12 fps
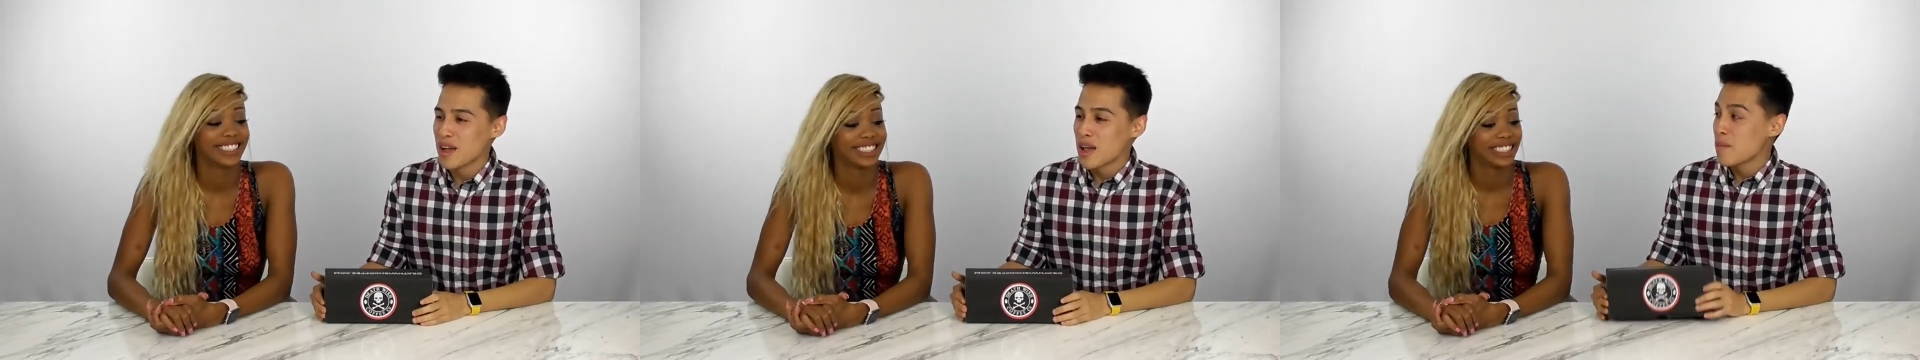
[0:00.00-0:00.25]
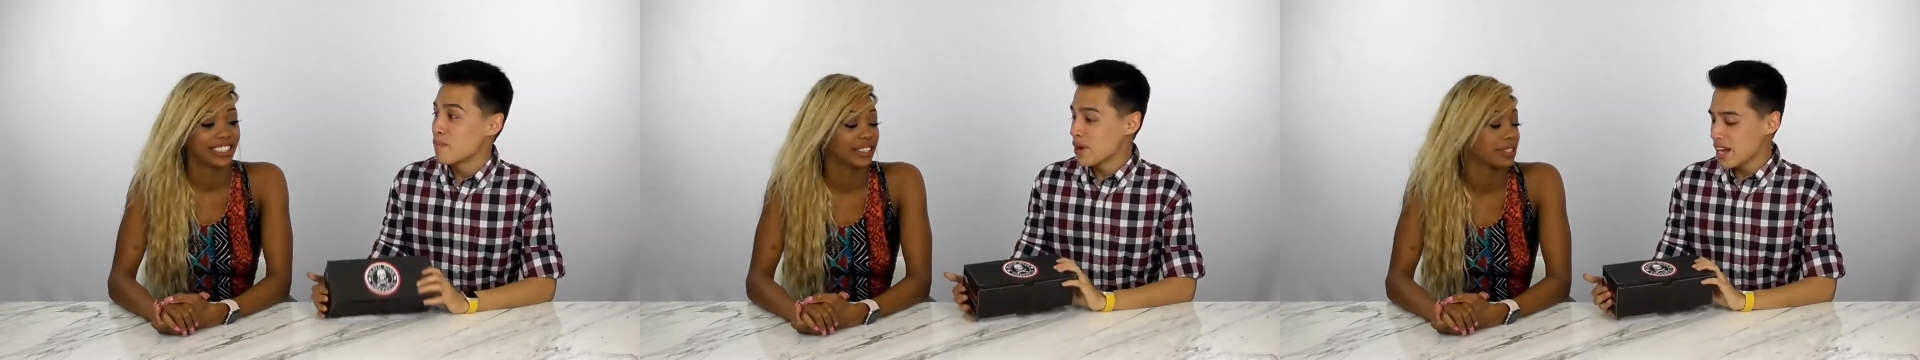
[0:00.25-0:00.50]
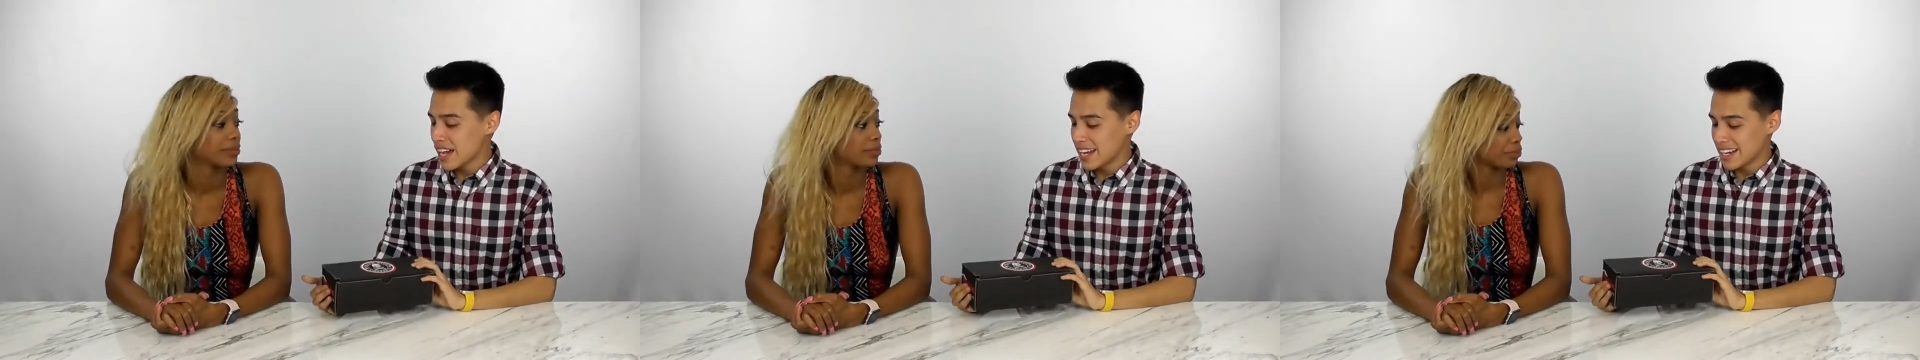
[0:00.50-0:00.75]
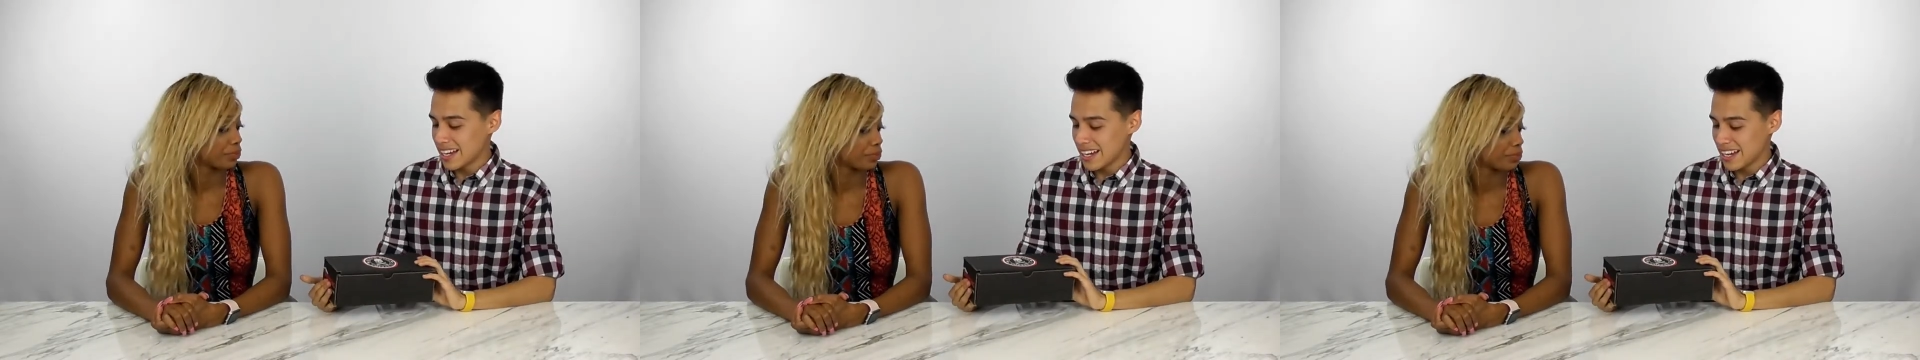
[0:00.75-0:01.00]
Speaker 1: um, but
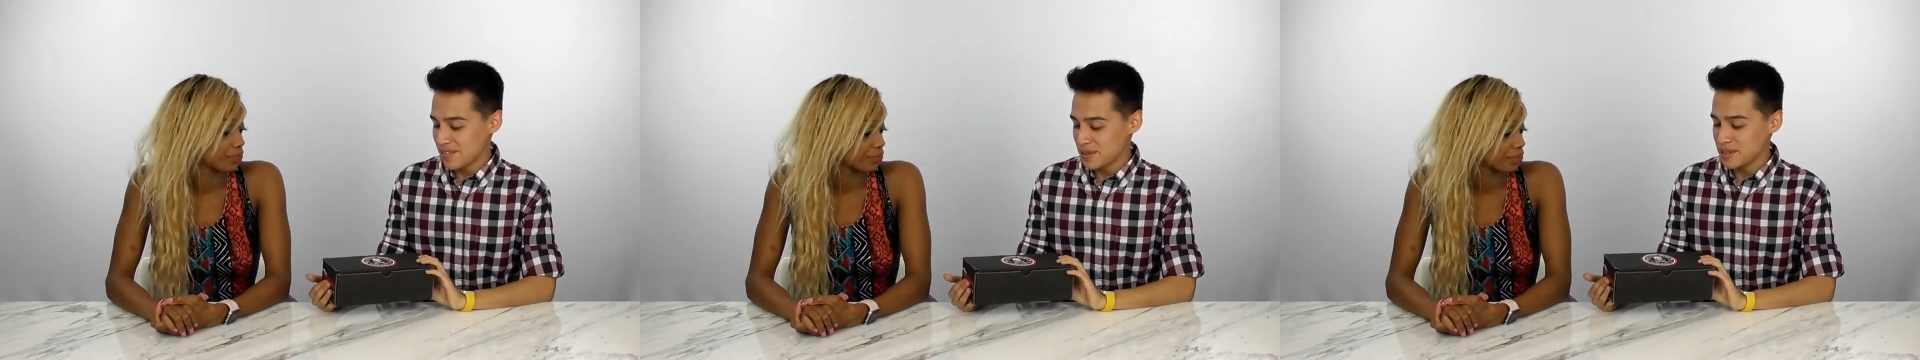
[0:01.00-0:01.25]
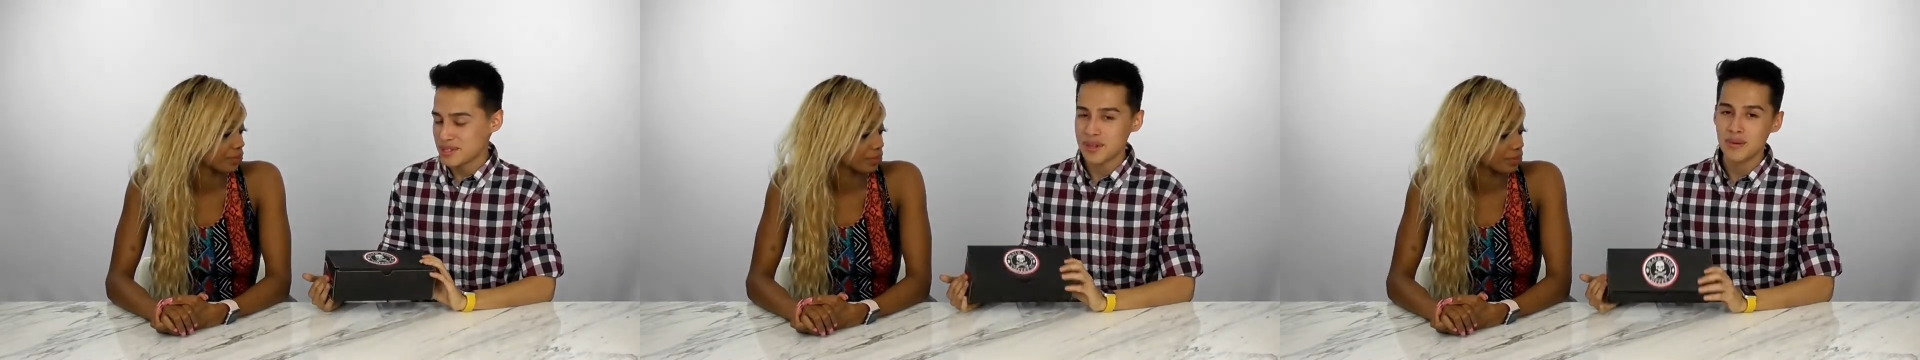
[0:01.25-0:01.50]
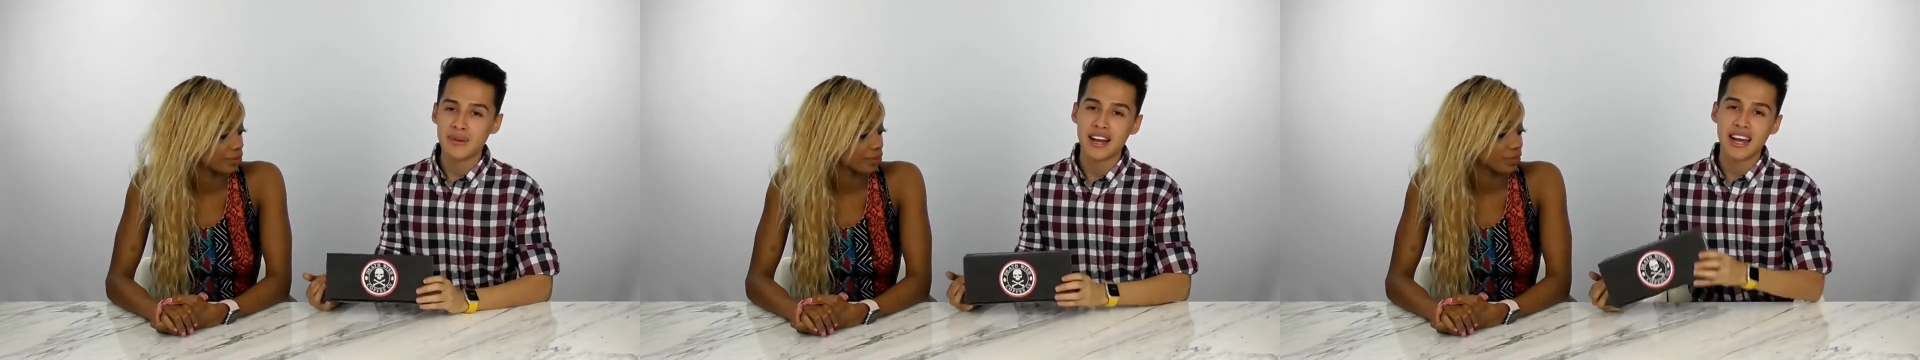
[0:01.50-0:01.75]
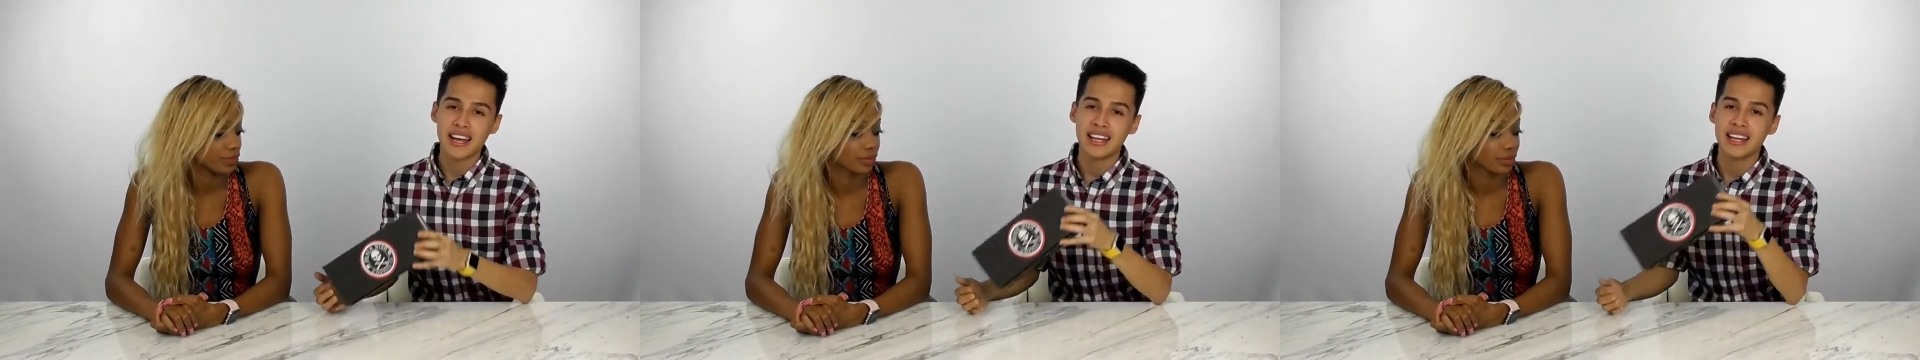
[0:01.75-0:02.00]
uh, if you do
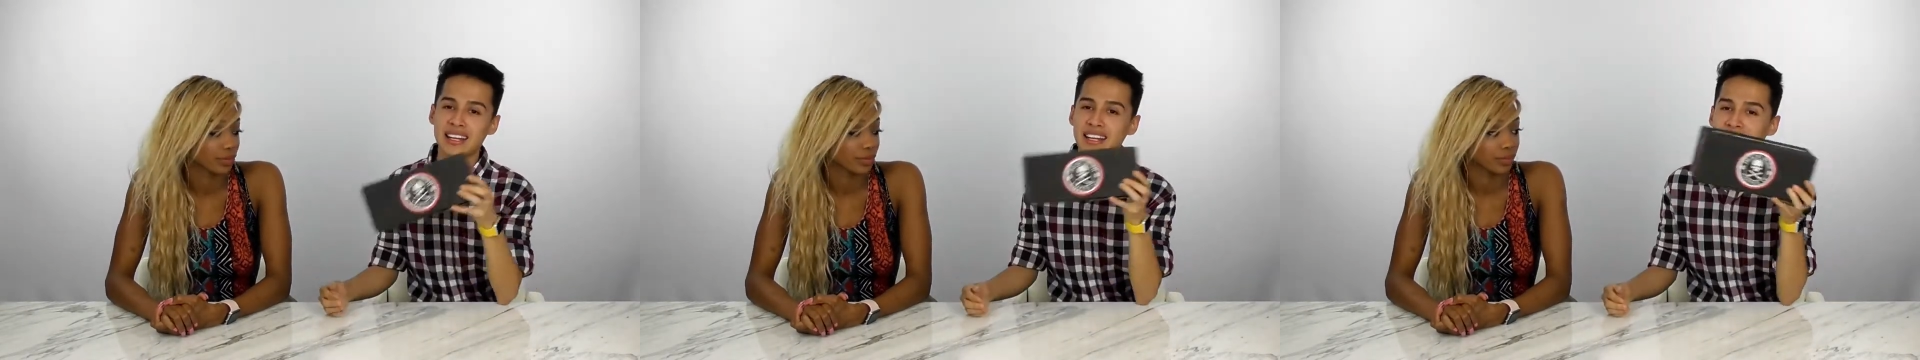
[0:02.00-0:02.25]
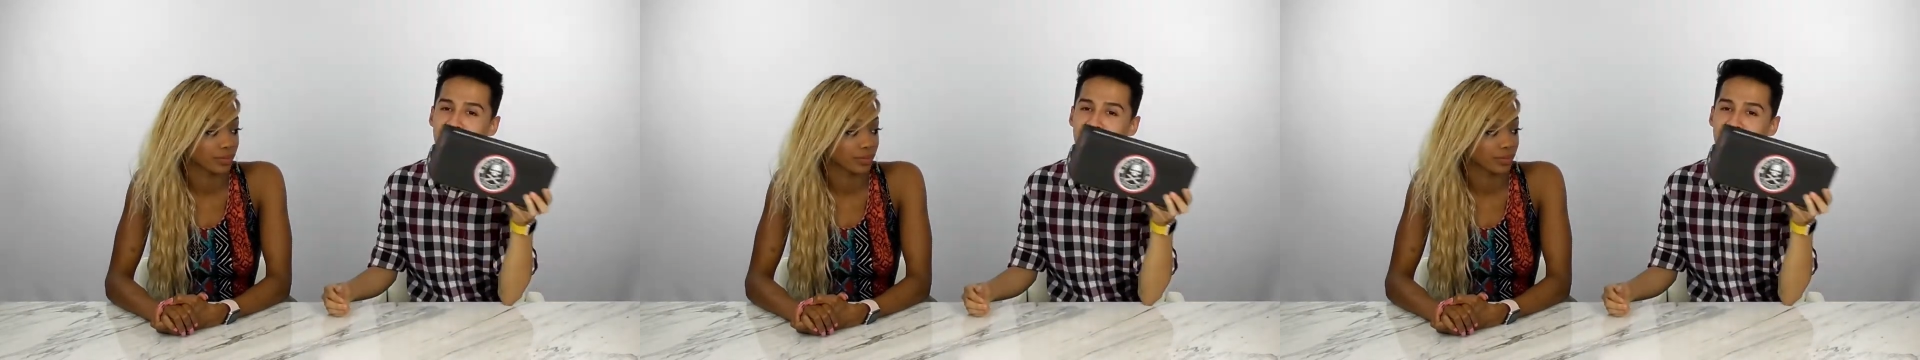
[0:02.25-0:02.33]
buy it,